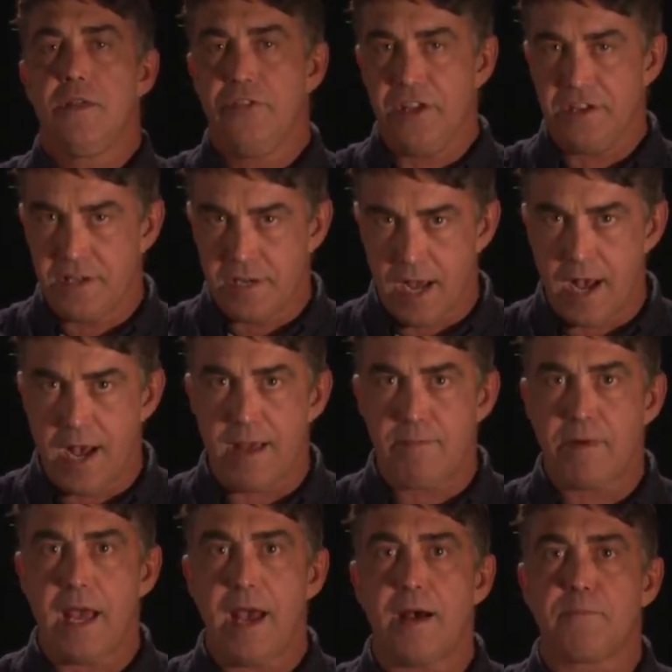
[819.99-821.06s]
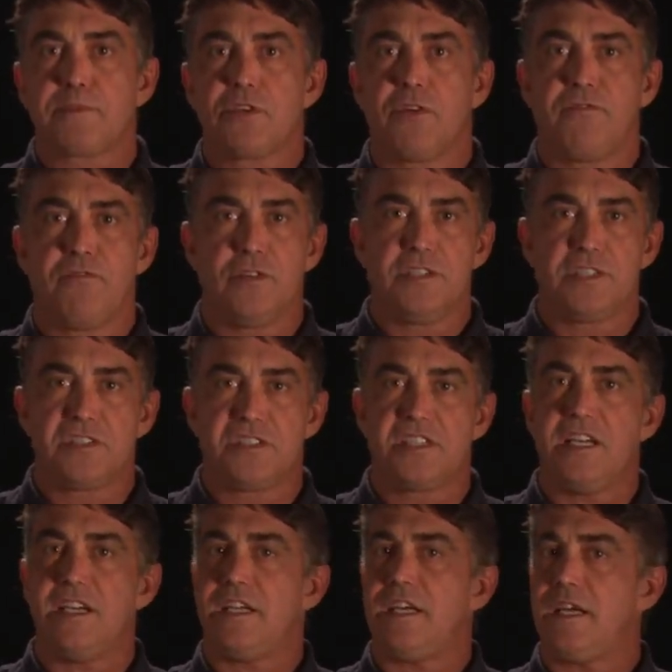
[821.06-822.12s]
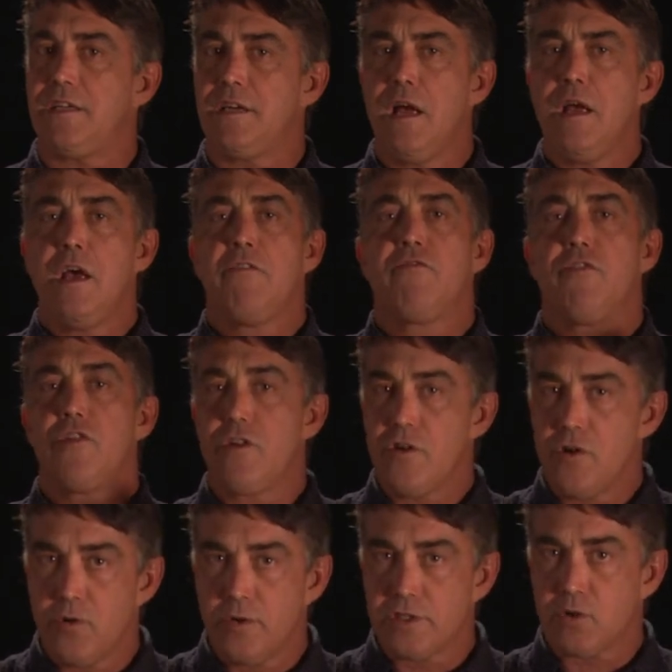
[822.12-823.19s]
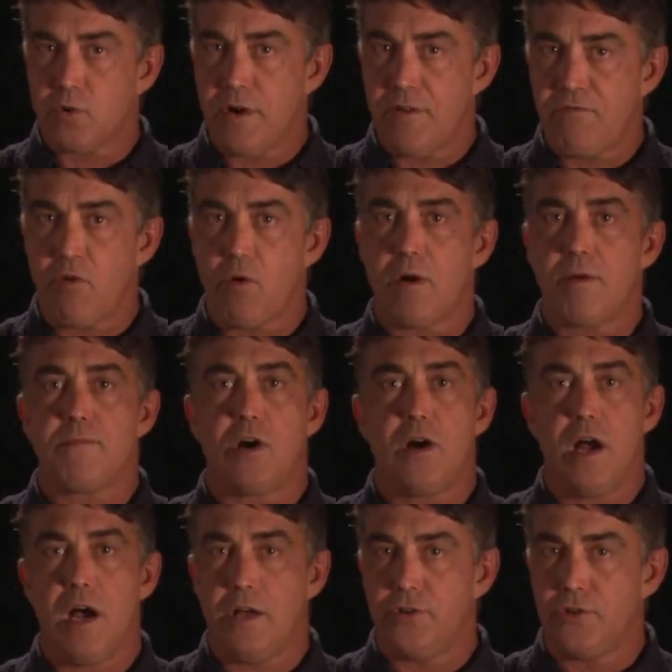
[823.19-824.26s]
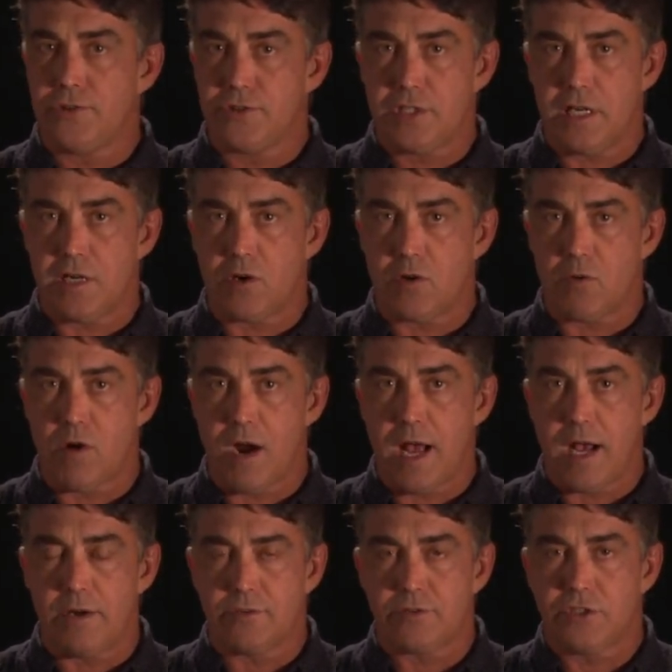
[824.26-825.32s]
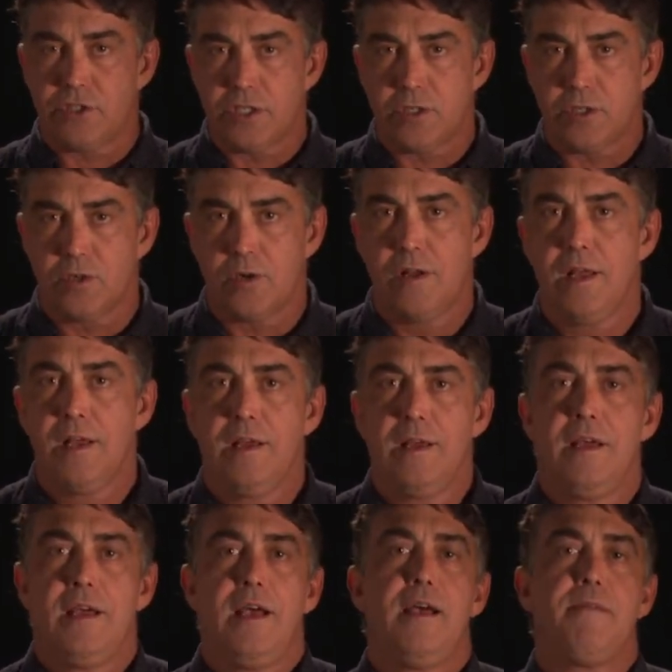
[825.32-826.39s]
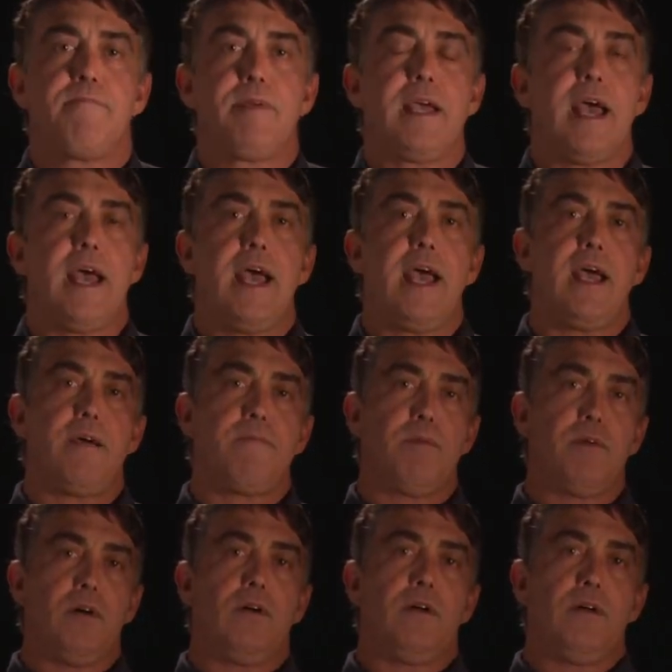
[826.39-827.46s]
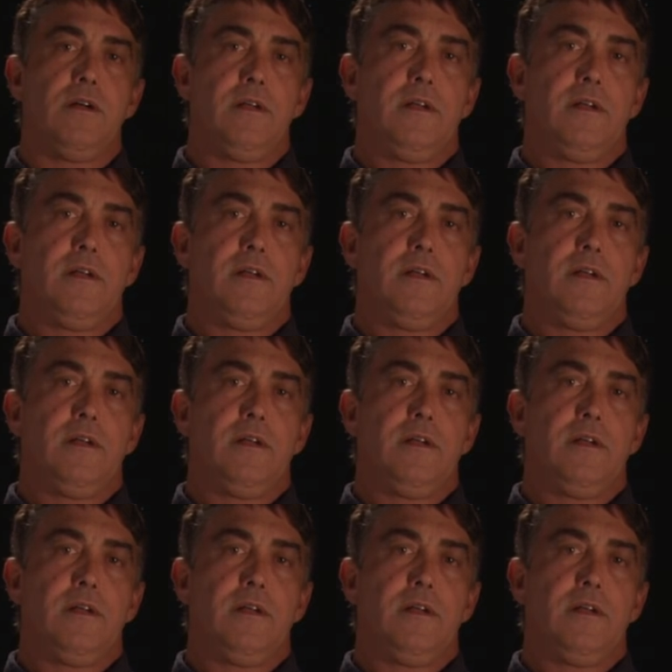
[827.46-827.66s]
the time capsule for the city, for you as a reformer, others that are around you, and be able